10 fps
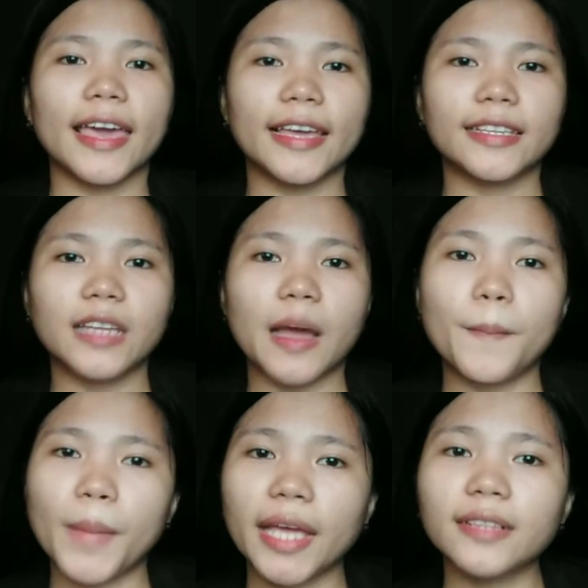and
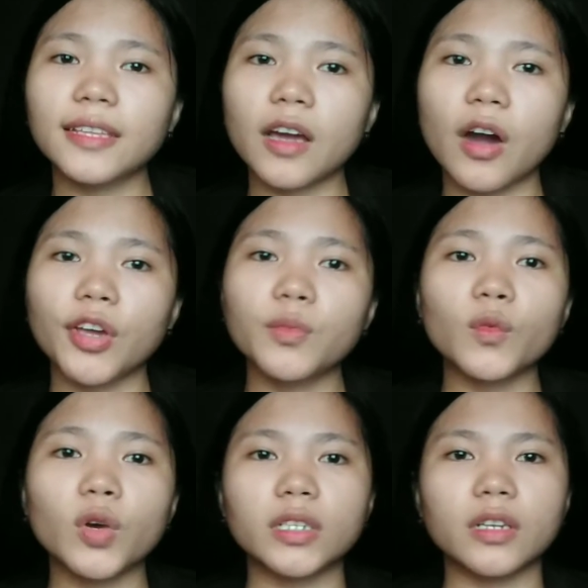male
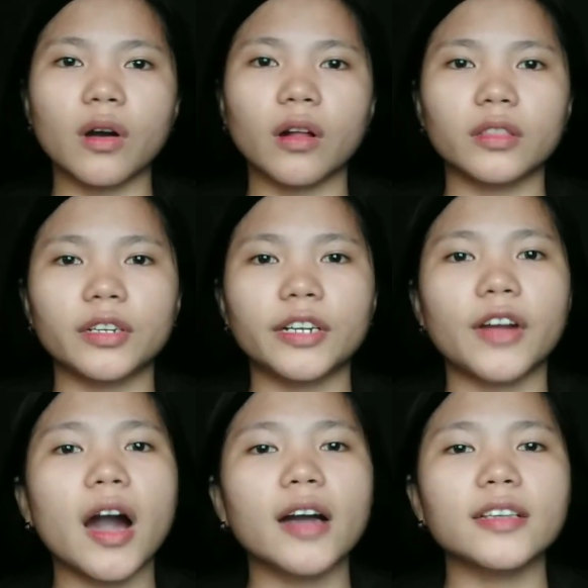Dicaium
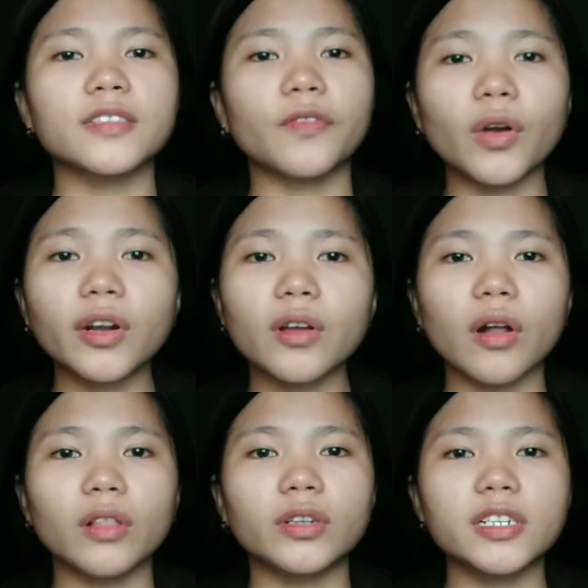quadricolor has four
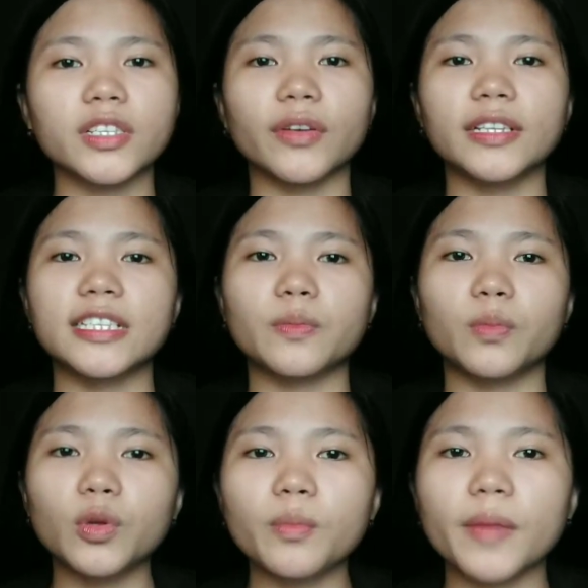colors on its
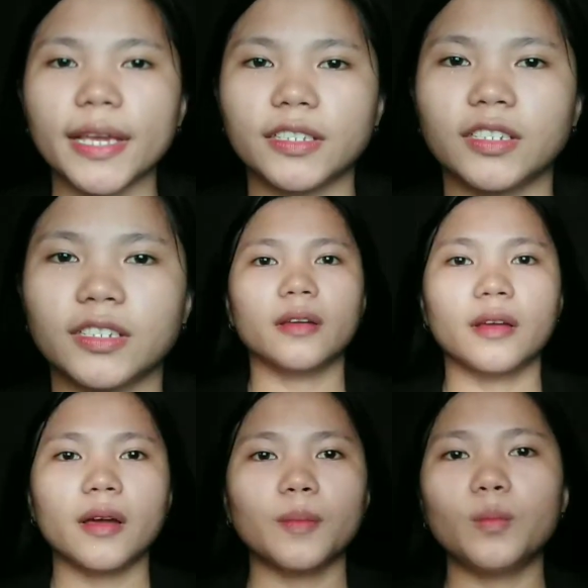plumage:
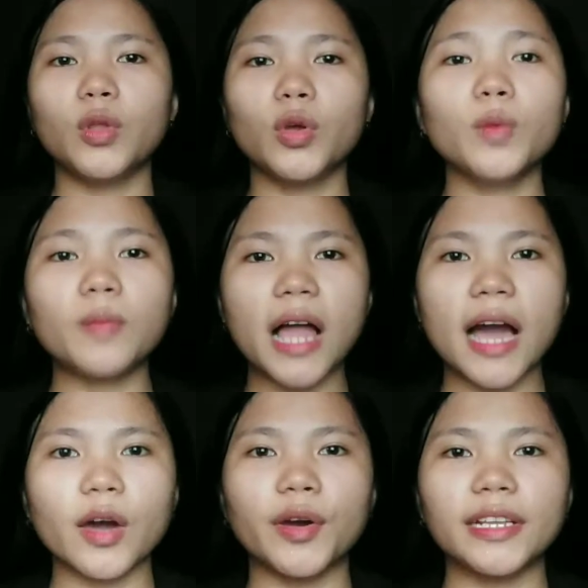
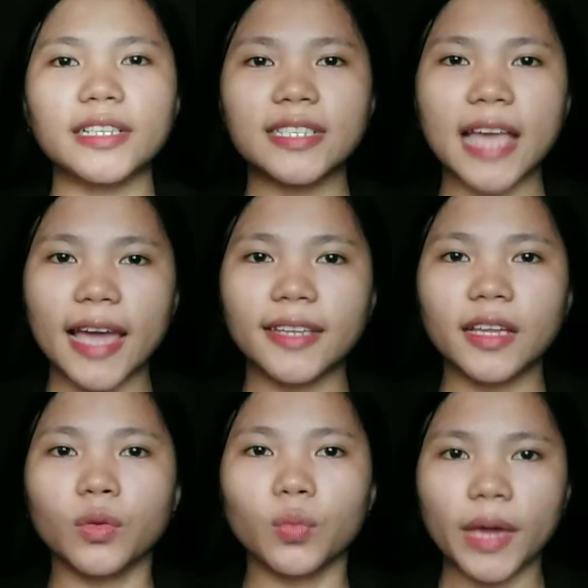blue-black on its
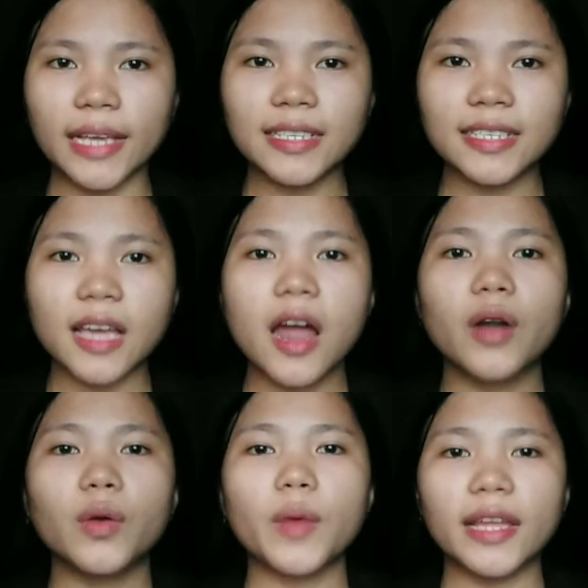head and wings,
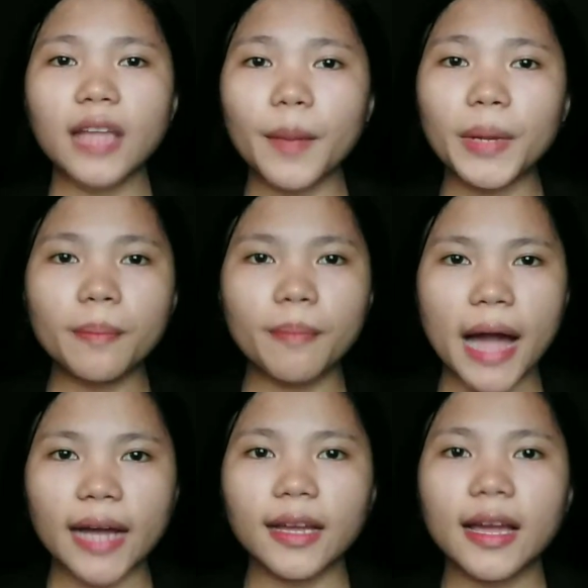red upper
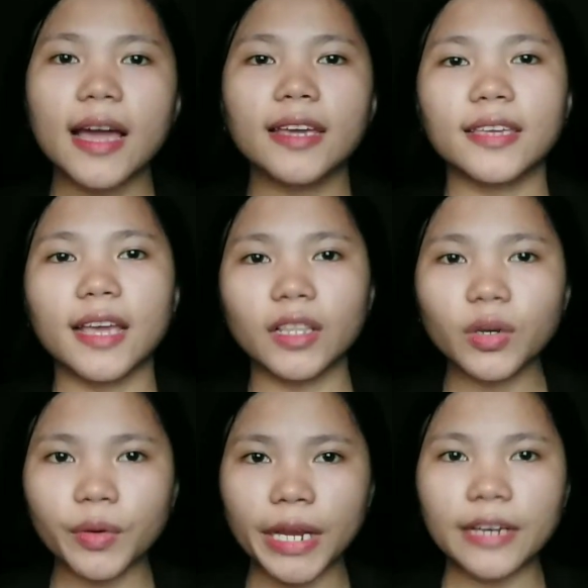back,
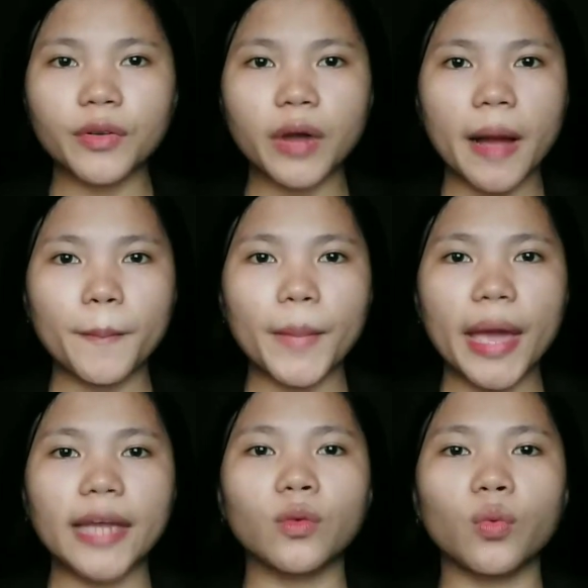yellow-green rump,
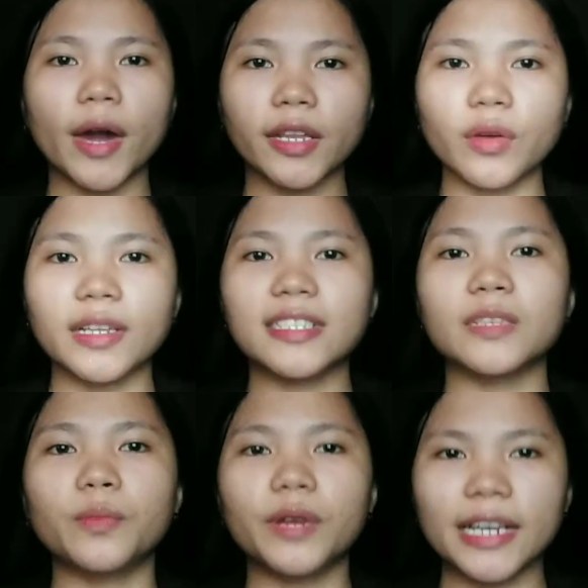and white on
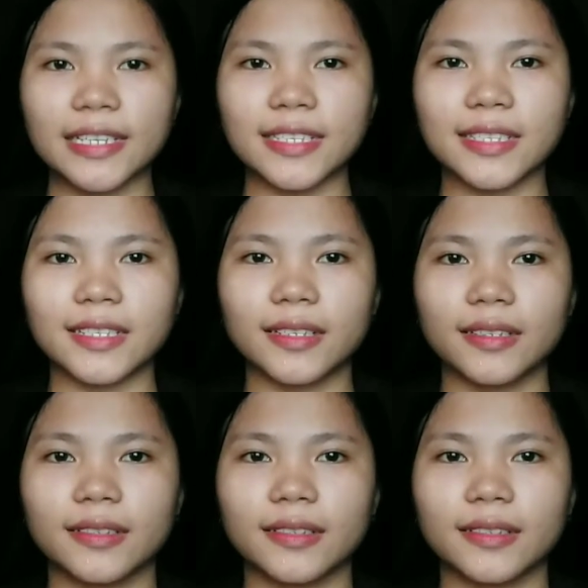its breast.